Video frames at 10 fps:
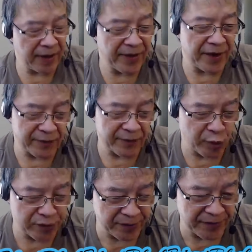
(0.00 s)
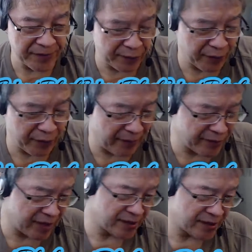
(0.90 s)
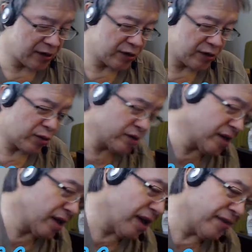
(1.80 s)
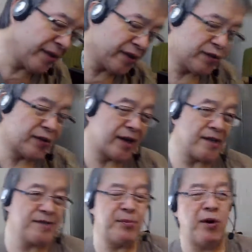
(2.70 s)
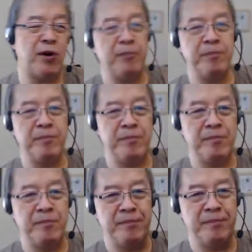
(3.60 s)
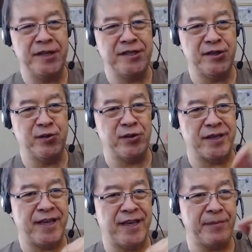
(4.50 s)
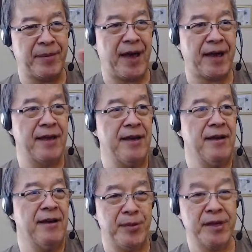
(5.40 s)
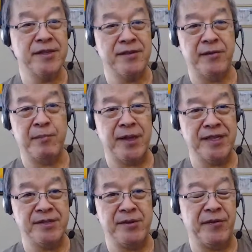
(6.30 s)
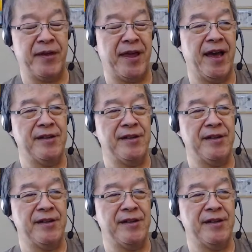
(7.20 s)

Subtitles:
of course, if they're advertising on yours, then you get a small, minuscule kickback because of placement of the ads.